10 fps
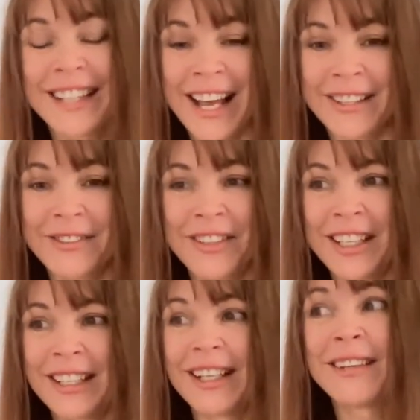
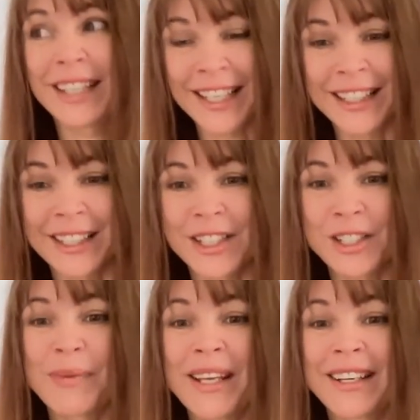Latvian uh, English
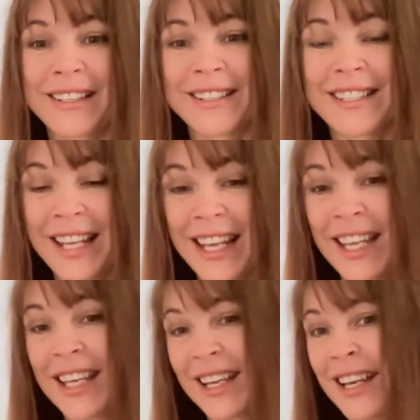speakers
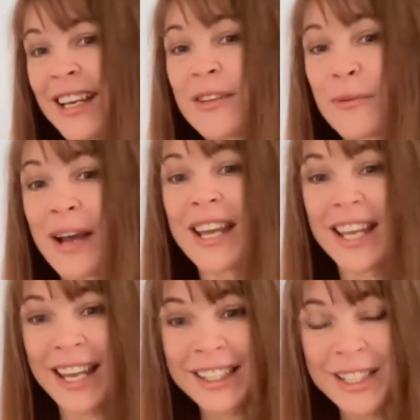think the way
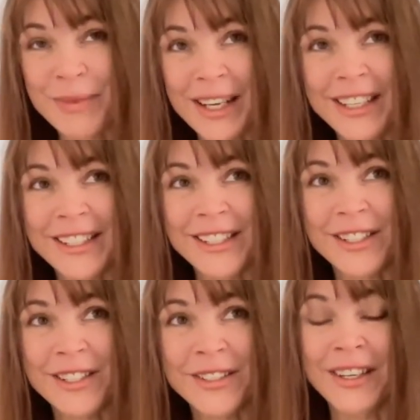English speakers
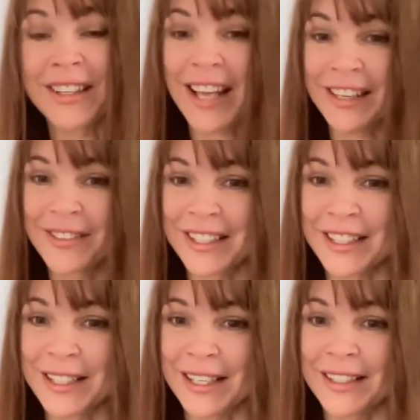do, and
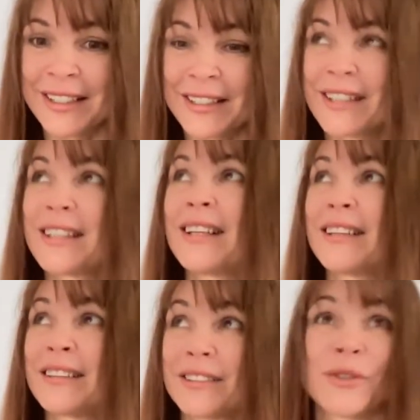Latvians uh,
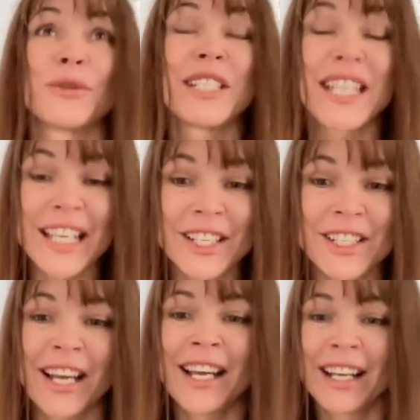who
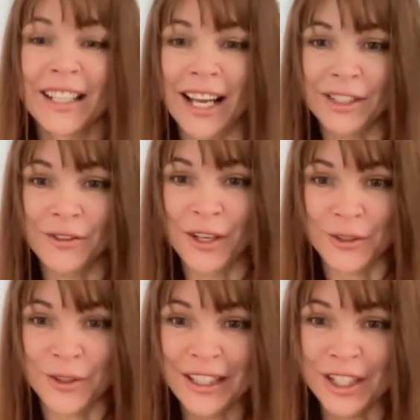teach Latvian
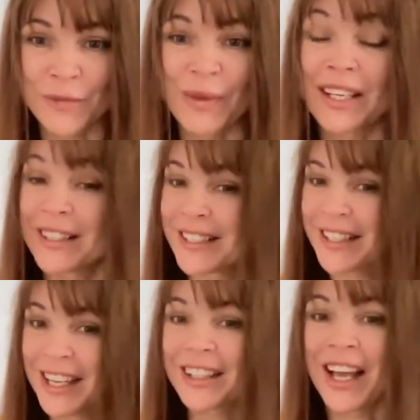to English speakers
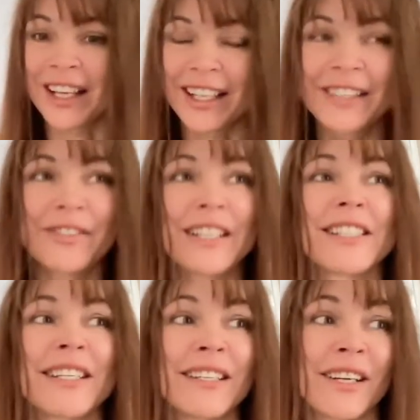think like
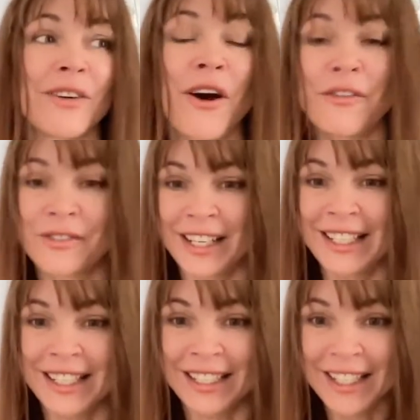Latvians, and there often
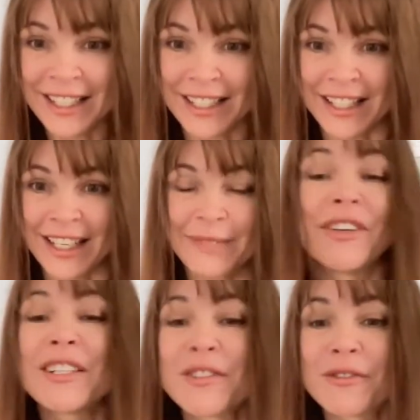is a disconnect.
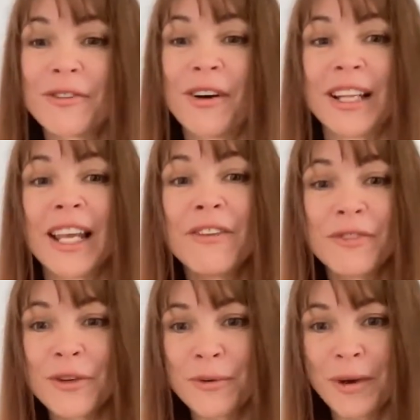First of all,
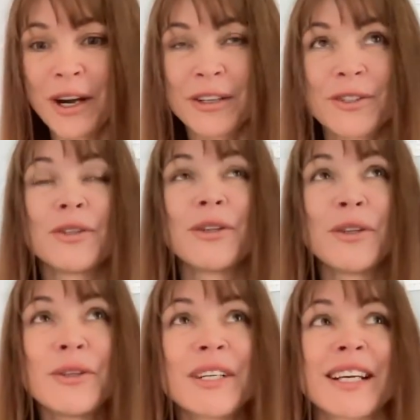if you were to
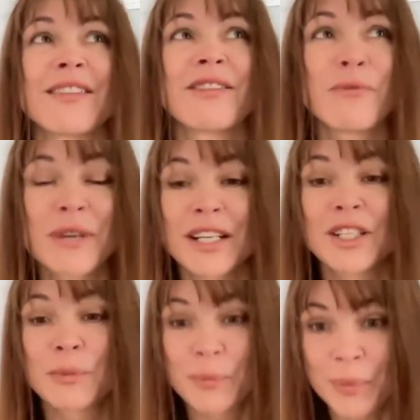look the
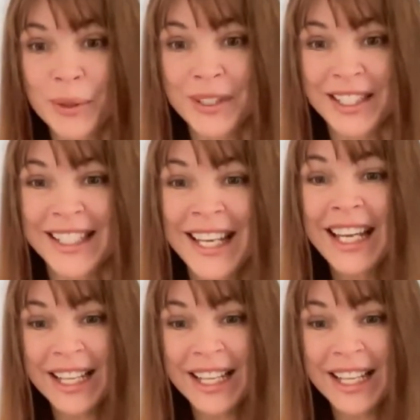word put,